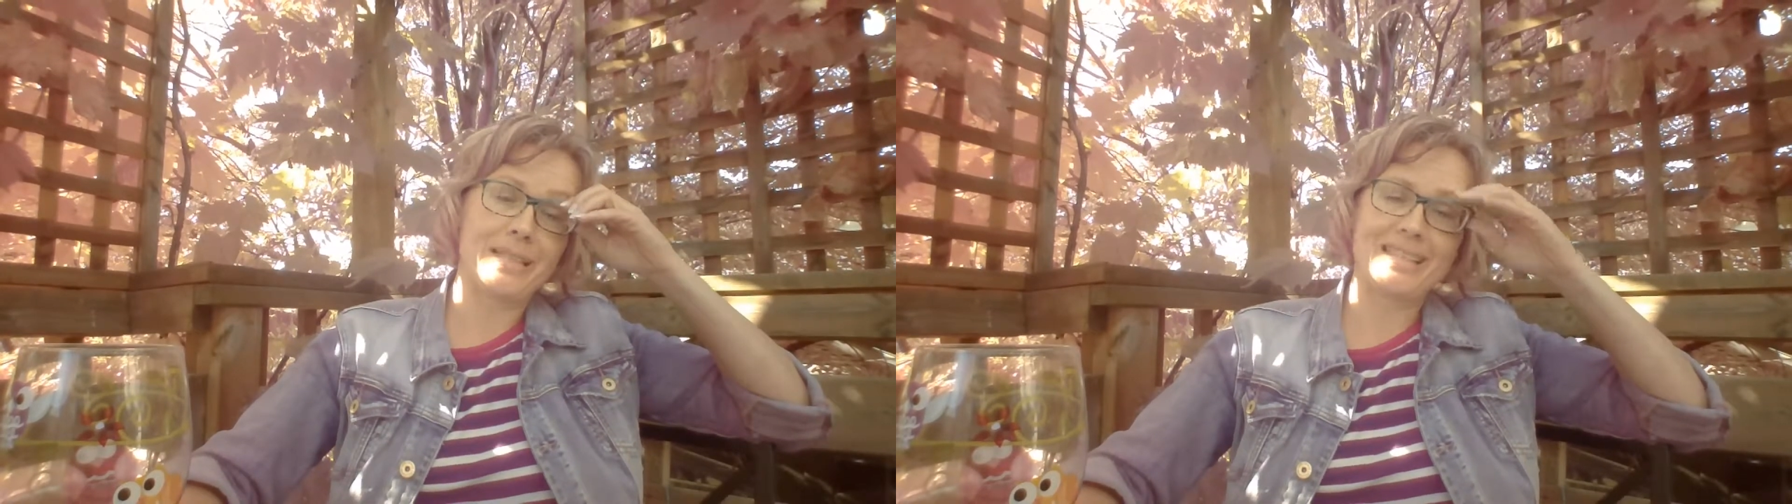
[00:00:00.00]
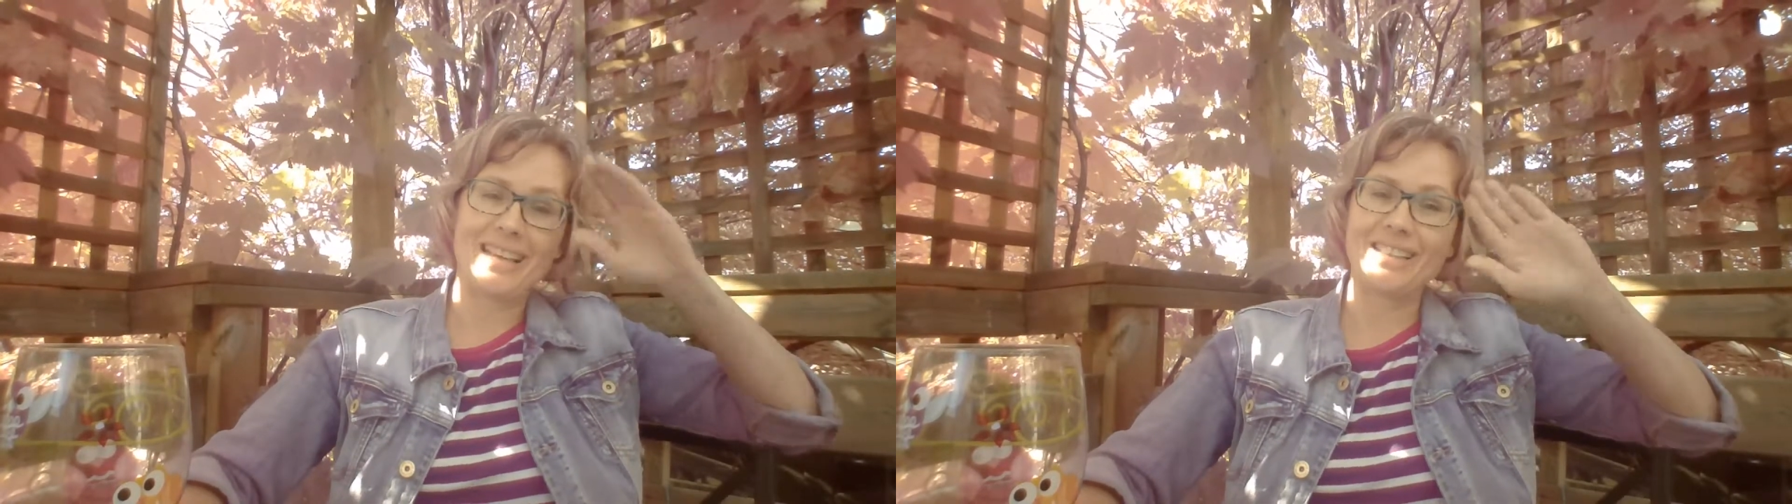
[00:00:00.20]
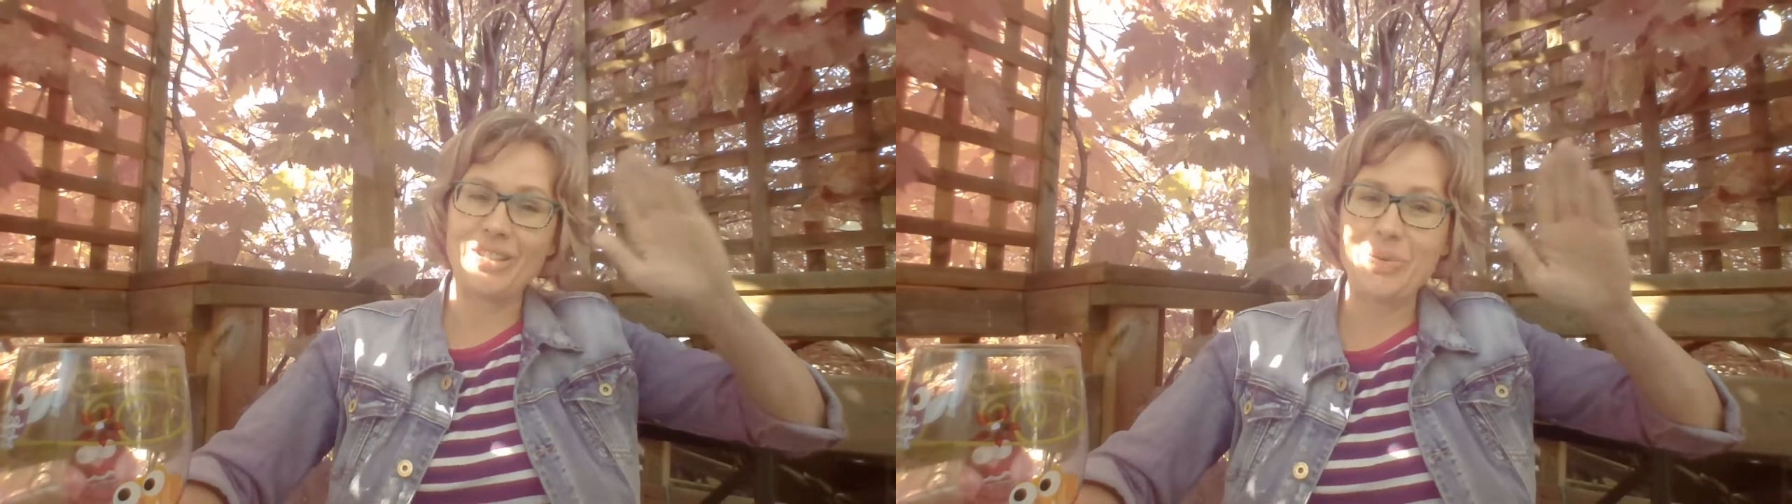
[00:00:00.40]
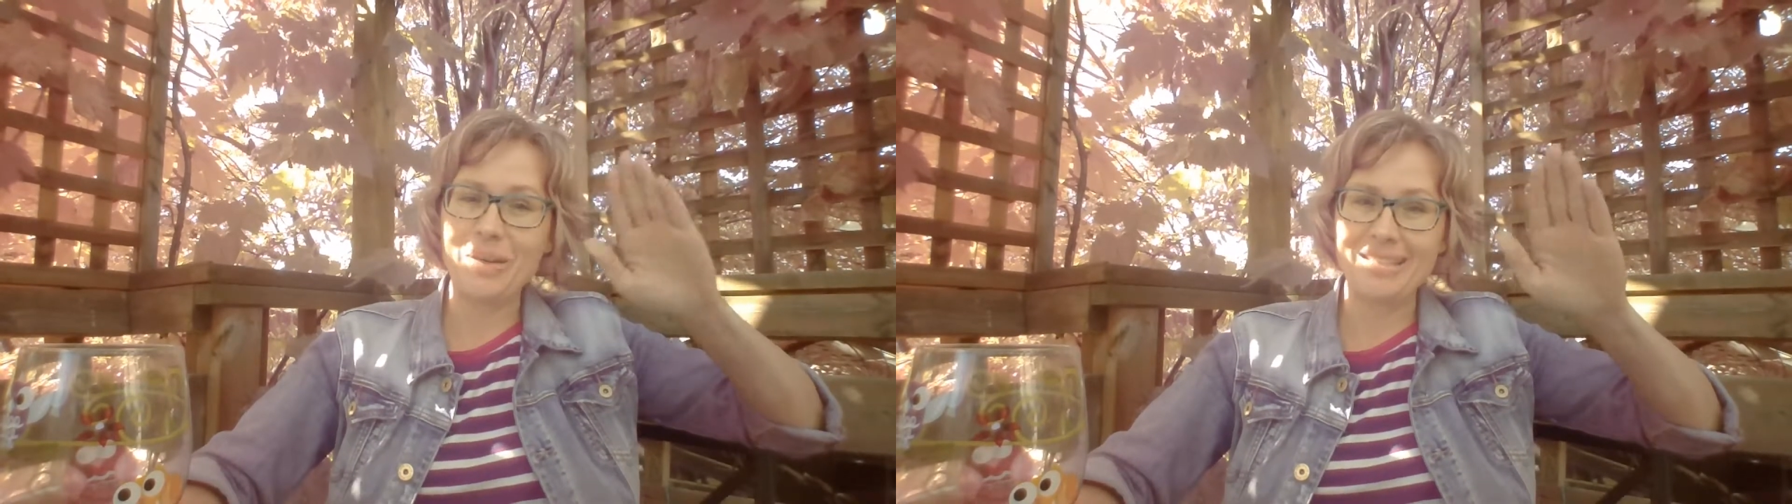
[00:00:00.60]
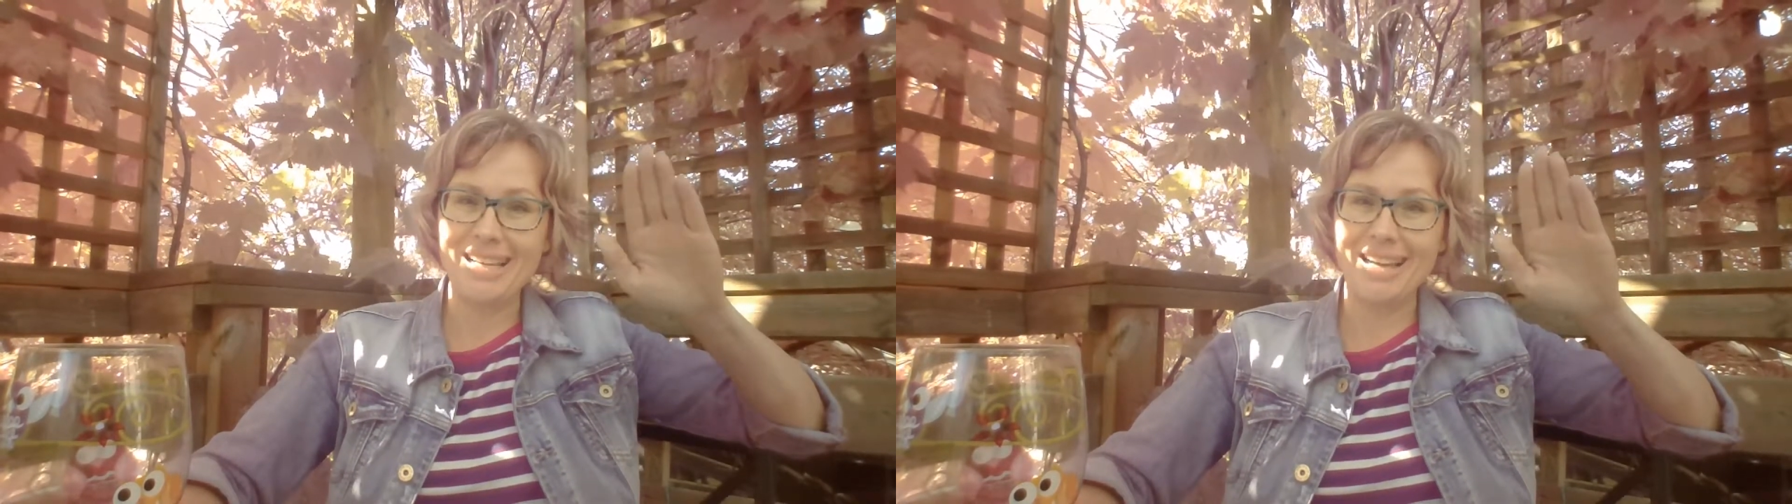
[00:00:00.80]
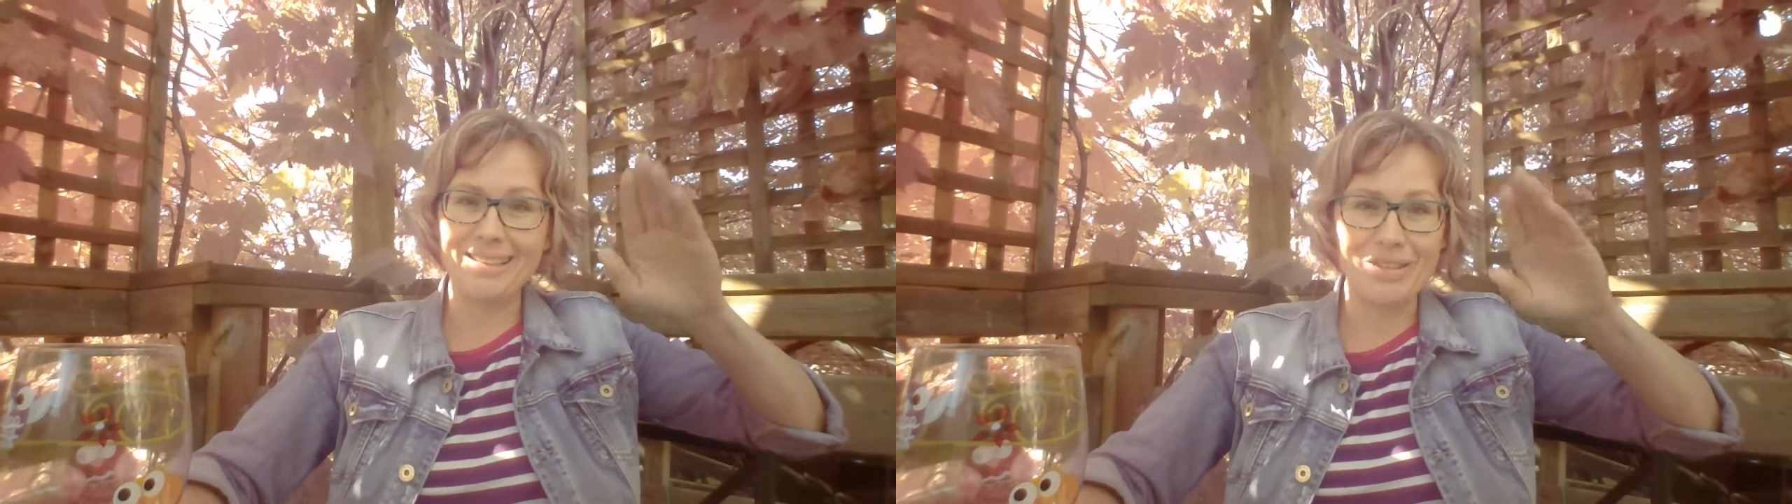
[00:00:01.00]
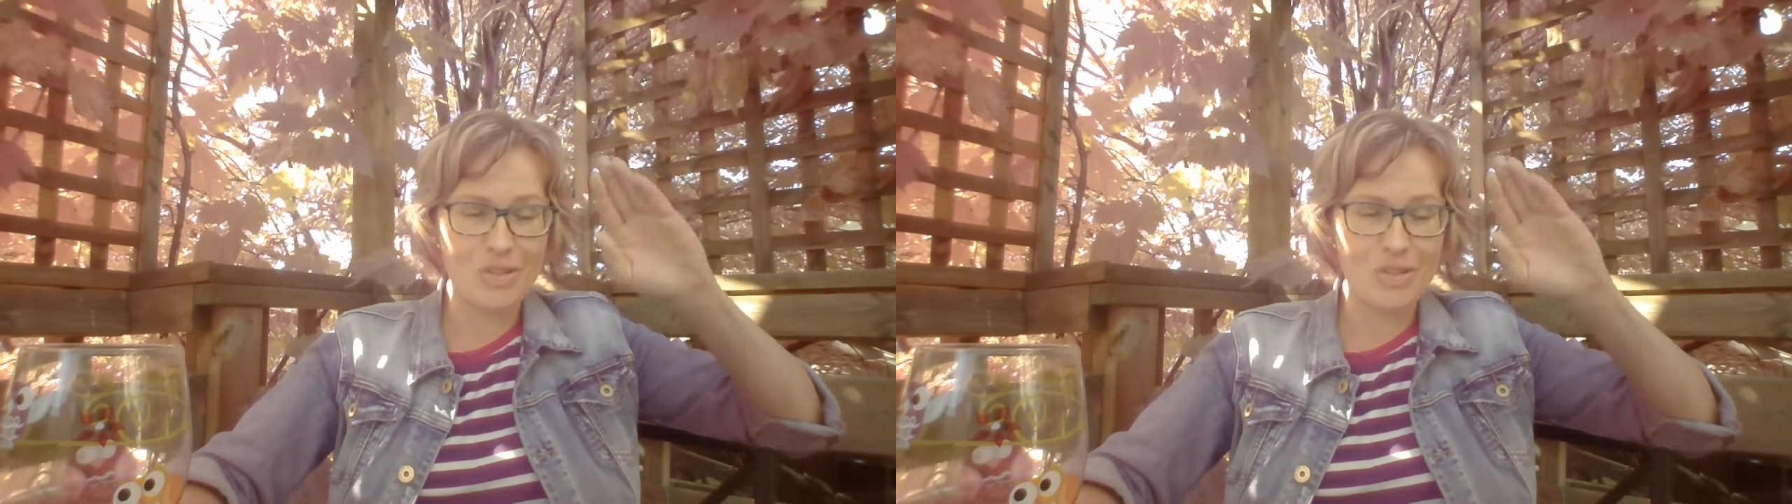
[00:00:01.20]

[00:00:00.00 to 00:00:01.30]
to say, you know what, Dad,